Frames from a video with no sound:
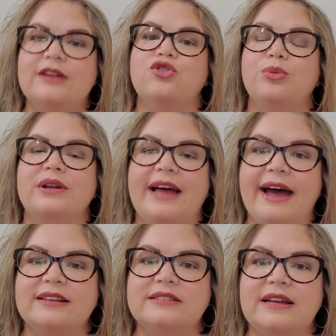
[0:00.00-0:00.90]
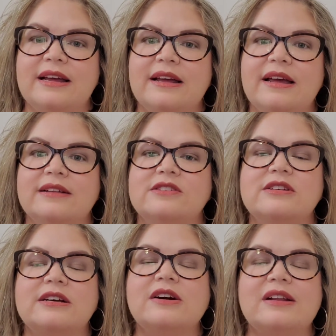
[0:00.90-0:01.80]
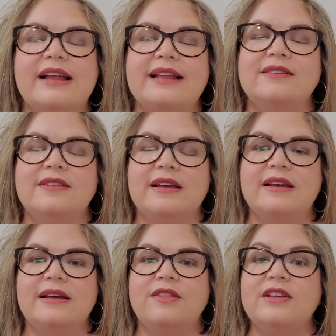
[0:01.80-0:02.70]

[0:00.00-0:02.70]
It's relaxing. It's cleansing.